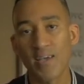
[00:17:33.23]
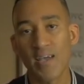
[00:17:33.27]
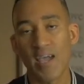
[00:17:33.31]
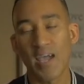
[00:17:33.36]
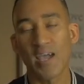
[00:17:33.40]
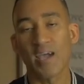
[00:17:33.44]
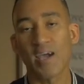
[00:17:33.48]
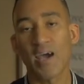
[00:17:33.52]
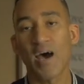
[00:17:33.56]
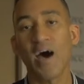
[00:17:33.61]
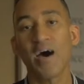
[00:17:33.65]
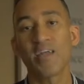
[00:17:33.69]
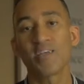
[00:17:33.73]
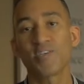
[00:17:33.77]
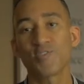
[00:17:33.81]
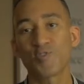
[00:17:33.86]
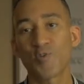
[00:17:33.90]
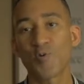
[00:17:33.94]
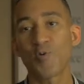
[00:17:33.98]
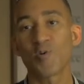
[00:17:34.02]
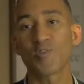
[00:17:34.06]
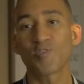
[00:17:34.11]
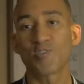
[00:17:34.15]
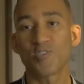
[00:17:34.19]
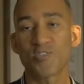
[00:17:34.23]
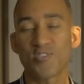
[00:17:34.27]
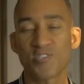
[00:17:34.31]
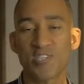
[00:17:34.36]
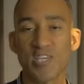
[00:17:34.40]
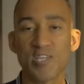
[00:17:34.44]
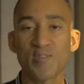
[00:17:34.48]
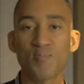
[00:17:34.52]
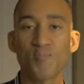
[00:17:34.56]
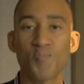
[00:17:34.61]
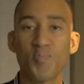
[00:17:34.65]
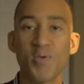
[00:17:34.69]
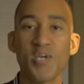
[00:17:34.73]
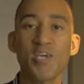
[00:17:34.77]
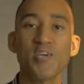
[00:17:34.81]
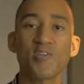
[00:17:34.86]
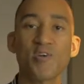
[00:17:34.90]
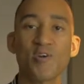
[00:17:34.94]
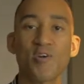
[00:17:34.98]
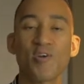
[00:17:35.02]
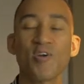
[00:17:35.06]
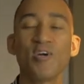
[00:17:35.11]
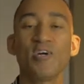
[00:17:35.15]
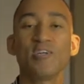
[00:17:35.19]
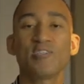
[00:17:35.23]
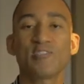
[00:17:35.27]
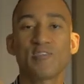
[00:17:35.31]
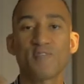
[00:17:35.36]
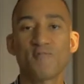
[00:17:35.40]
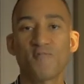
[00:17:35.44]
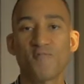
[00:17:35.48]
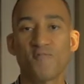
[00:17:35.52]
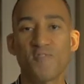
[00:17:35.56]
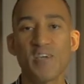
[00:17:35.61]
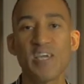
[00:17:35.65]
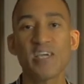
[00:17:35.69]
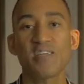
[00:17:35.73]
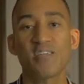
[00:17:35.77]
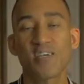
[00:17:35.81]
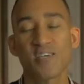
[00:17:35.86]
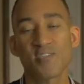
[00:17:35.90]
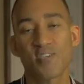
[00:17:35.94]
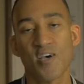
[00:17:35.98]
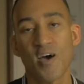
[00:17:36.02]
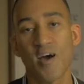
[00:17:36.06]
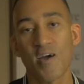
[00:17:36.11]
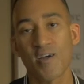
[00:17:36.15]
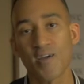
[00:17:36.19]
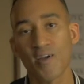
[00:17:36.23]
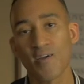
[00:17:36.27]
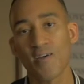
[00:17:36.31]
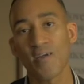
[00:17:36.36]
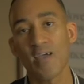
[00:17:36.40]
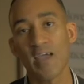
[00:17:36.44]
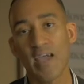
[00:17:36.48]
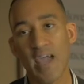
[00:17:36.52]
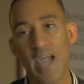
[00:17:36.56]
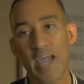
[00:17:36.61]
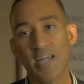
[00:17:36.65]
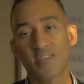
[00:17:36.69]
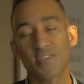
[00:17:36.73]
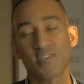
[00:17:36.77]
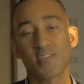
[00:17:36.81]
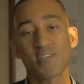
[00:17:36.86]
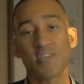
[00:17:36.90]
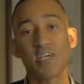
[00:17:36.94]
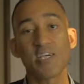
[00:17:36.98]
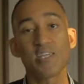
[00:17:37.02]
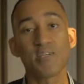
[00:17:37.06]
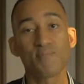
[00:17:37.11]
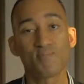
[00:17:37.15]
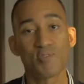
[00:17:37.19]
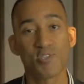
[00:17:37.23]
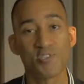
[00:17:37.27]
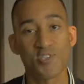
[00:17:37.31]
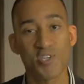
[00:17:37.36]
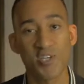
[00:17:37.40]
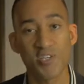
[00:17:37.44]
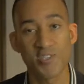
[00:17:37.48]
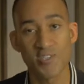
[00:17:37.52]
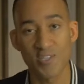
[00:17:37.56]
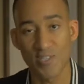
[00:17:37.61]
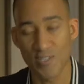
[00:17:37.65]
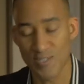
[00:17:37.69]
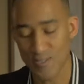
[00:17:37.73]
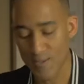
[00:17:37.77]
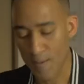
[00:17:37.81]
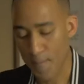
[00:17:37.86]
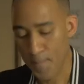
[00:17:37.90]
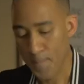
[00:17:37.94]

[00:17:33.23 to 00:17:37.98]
And God is going to send Peter to feed his hunger and to lead him to Jesus.